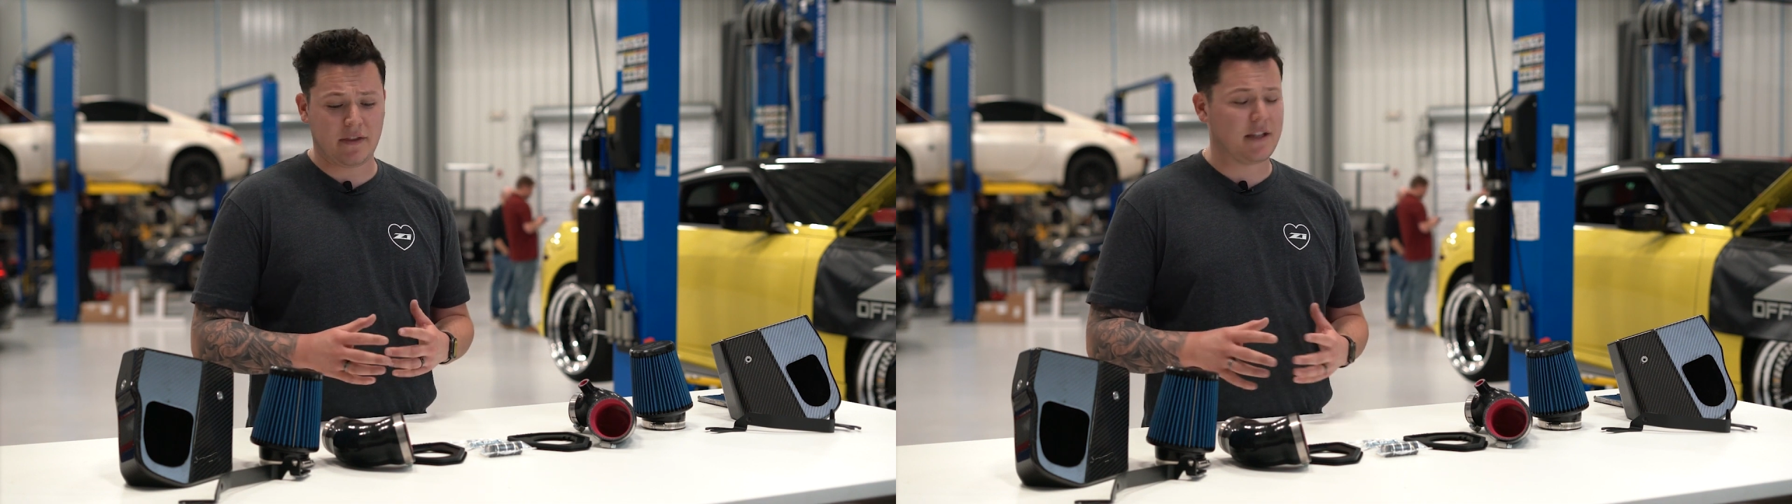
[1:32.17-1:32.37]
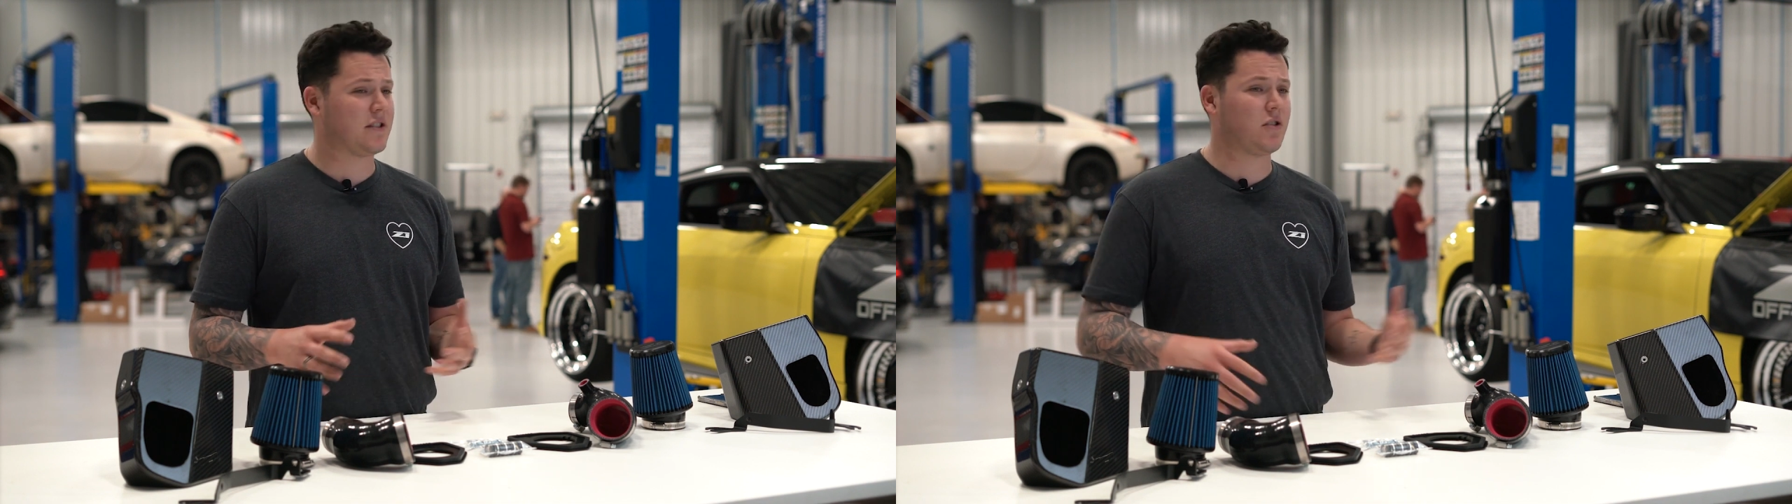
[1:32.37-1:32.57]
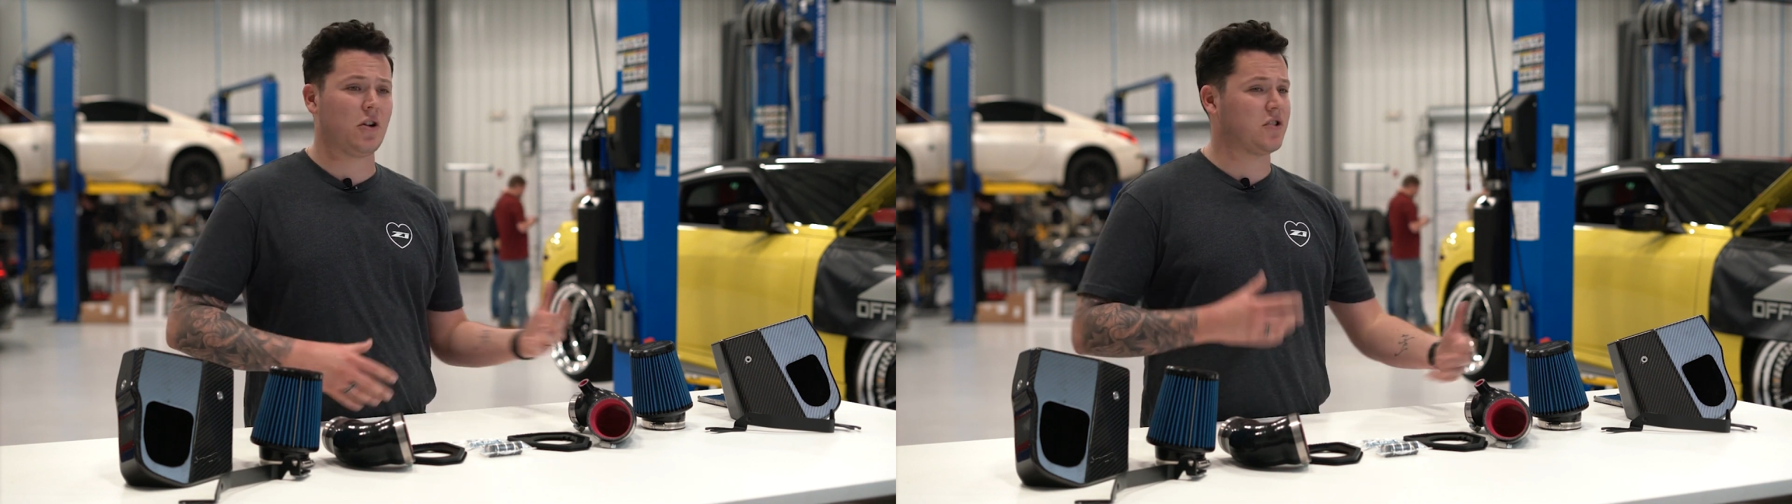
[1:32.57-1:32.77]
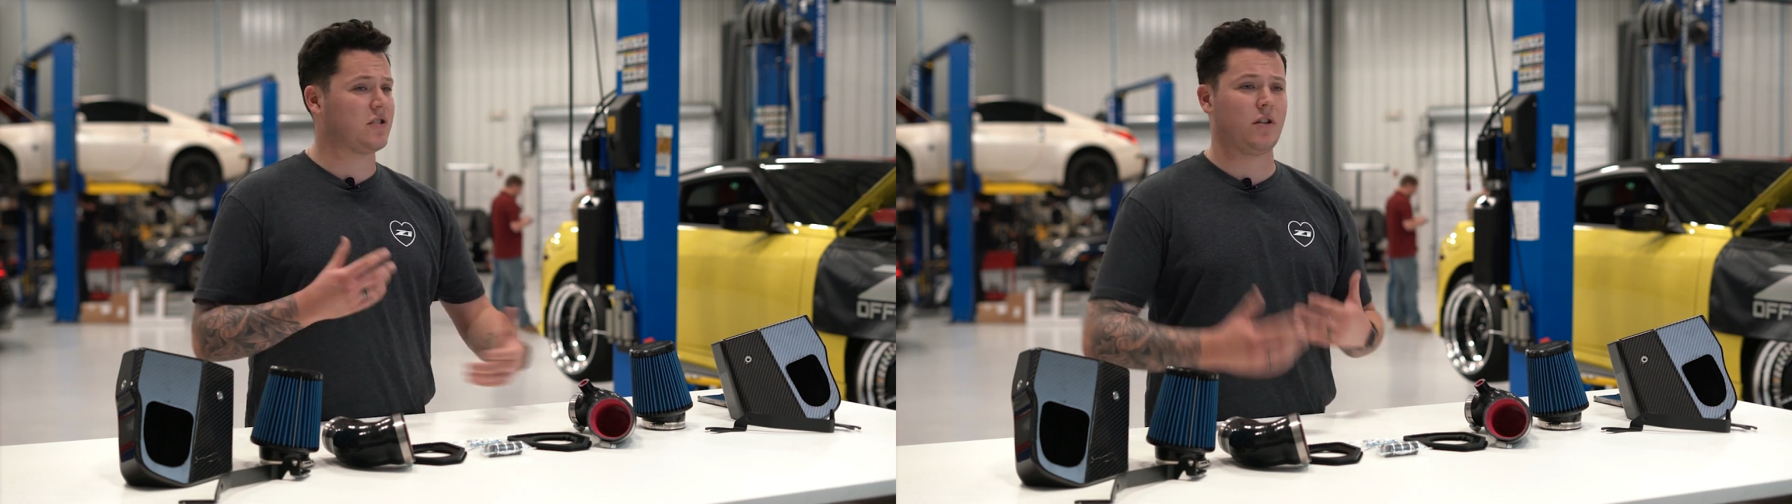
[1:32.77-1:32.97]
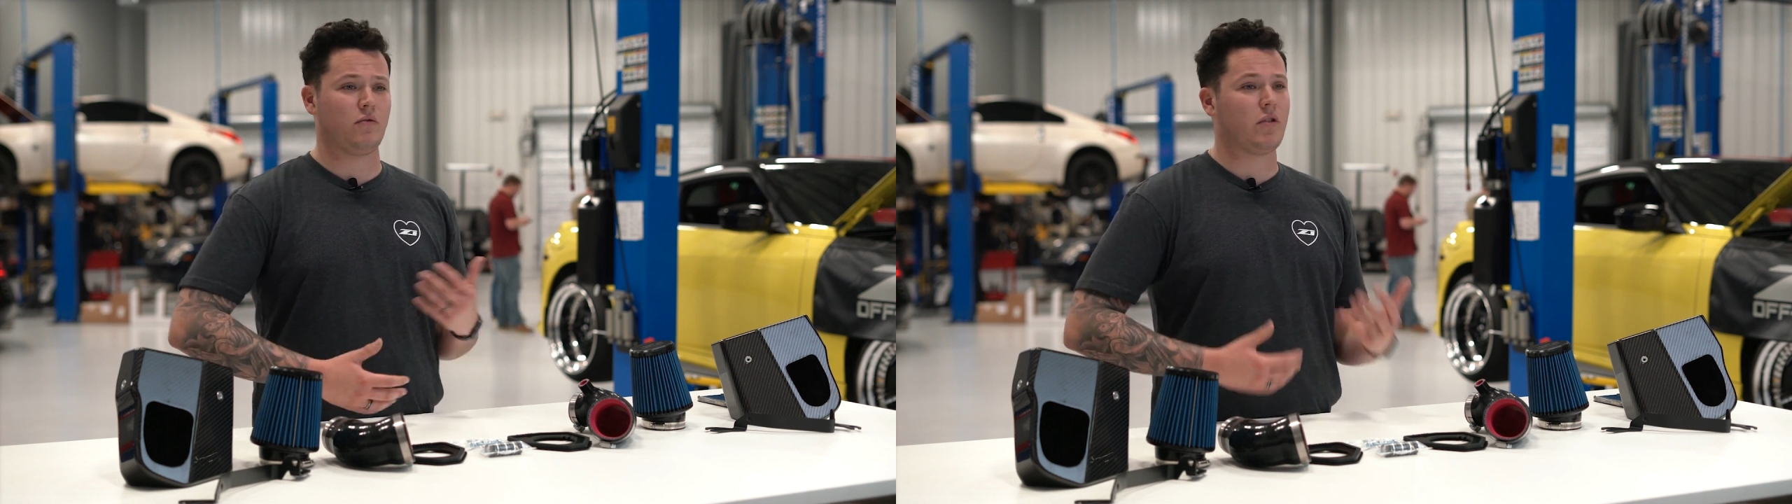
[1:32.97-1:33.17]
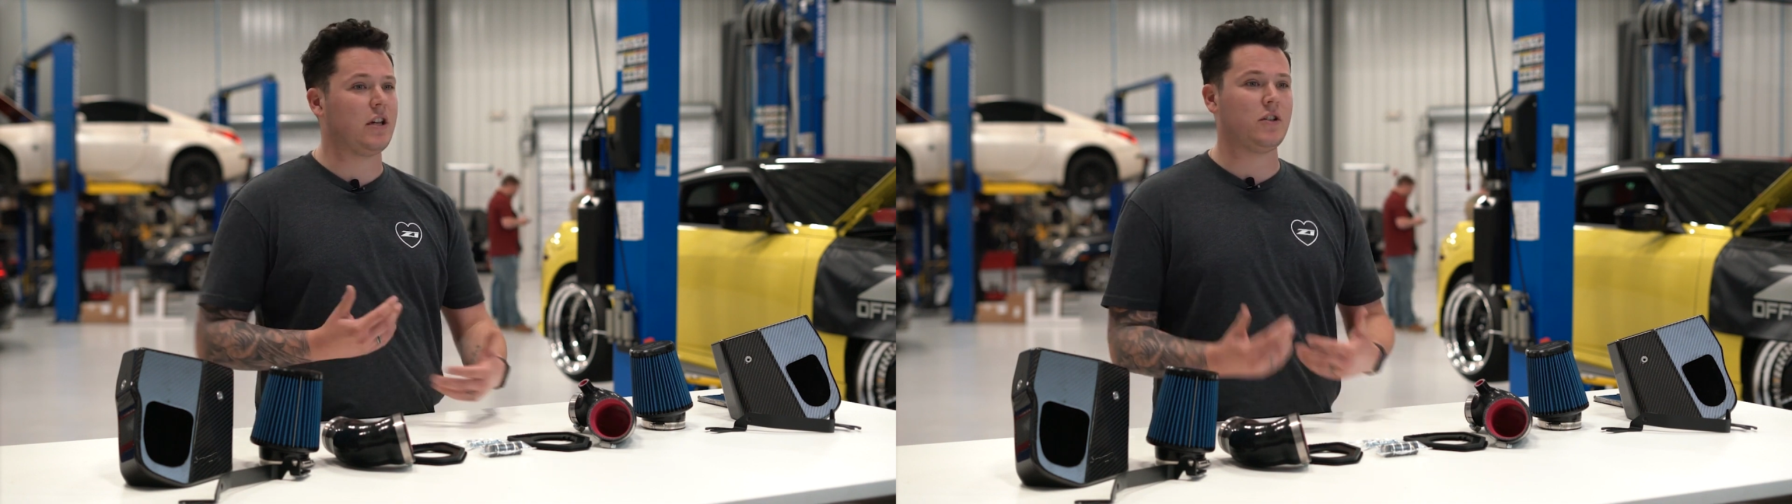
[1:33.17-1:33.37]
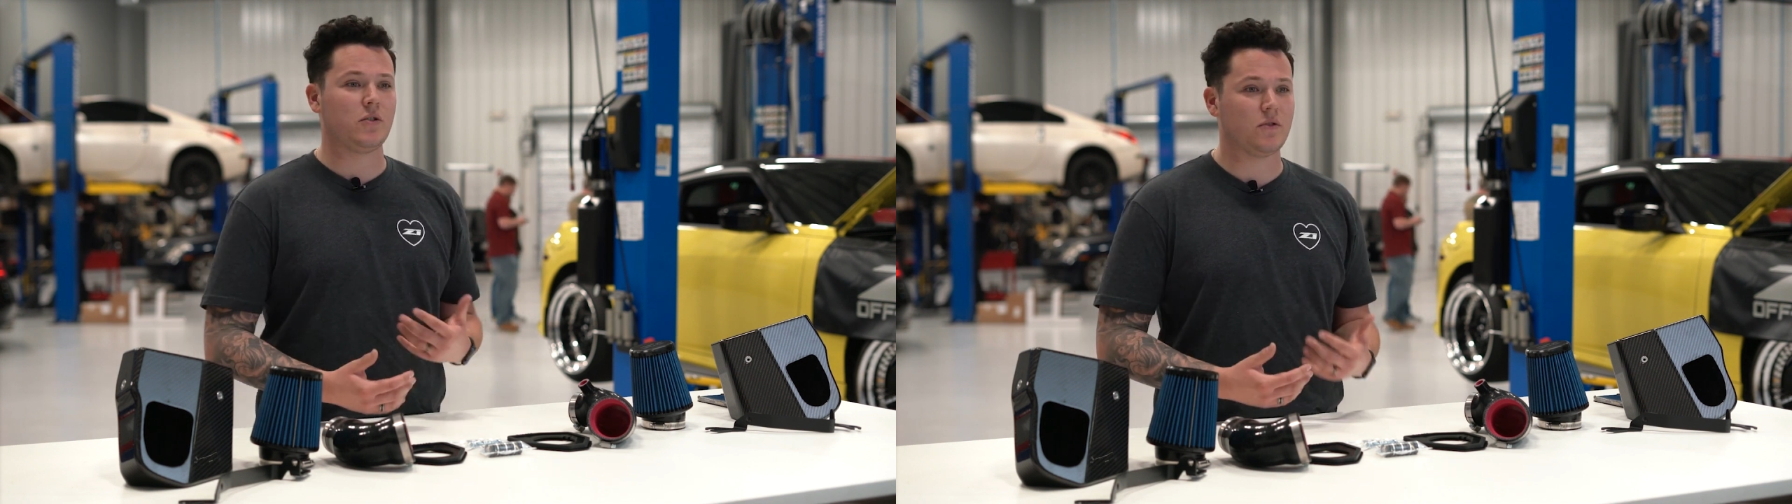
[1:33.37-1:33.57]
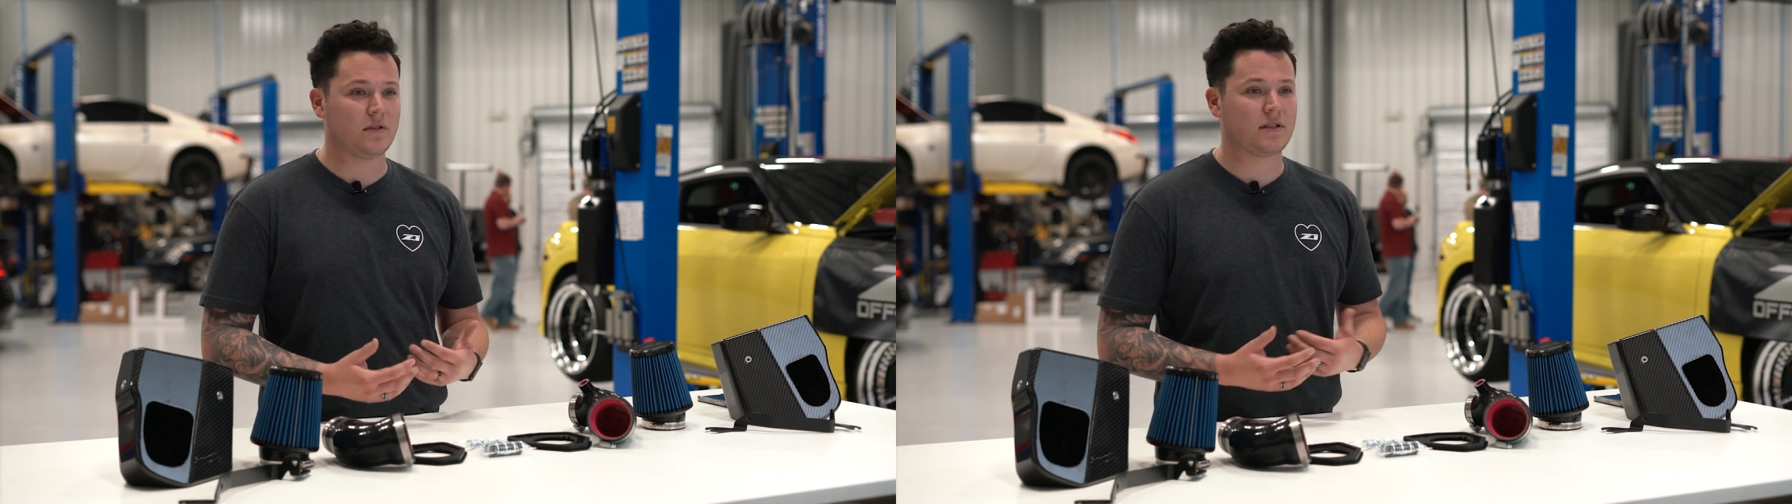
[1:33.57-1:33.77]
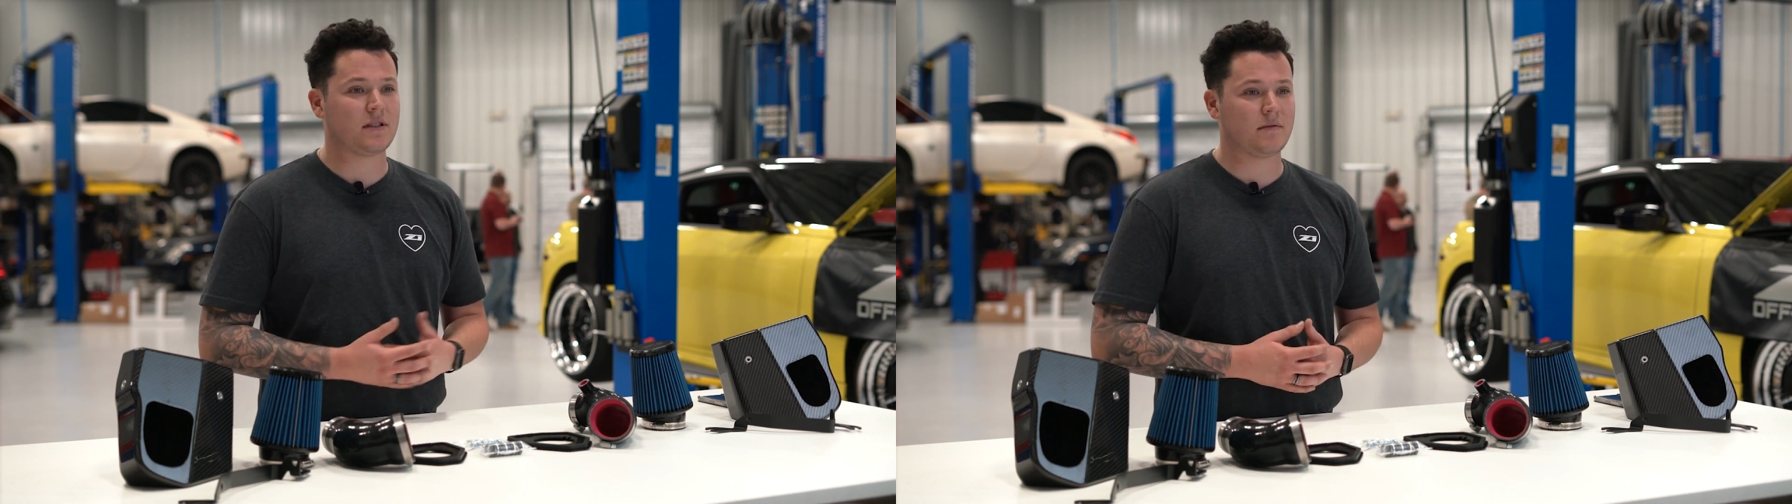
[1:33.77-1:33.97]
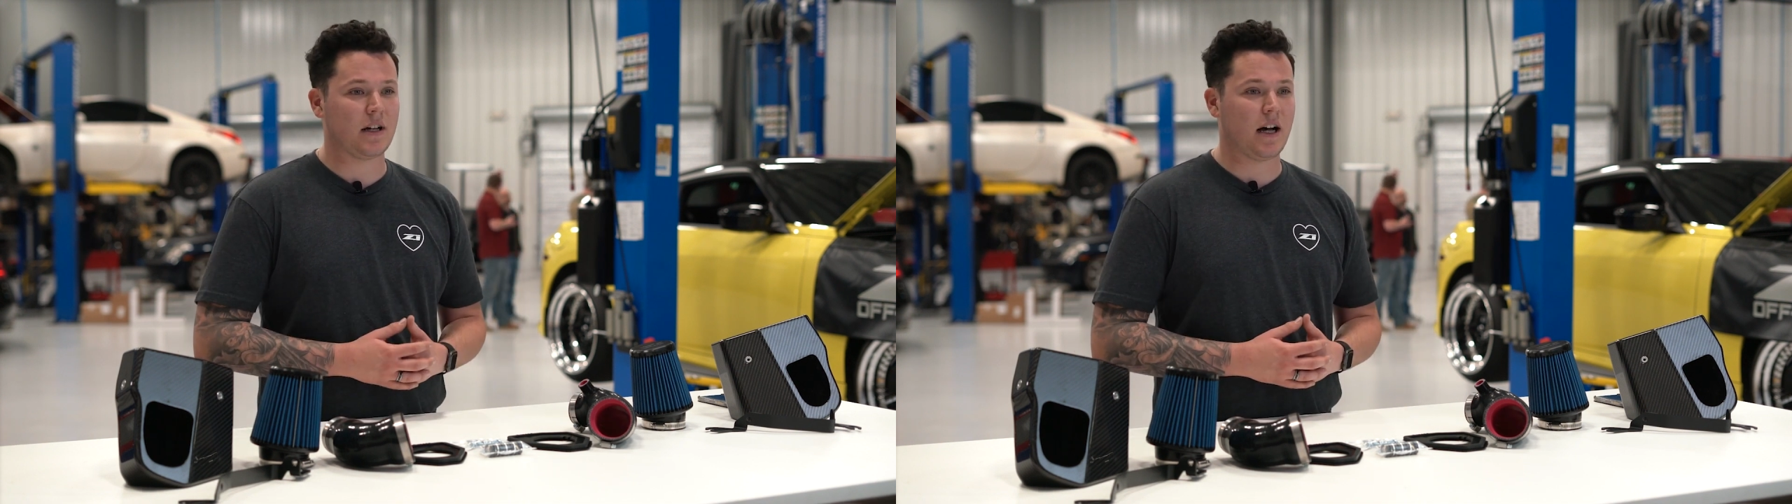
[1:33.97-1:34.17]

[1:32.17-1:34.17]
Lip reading: this is not just a reused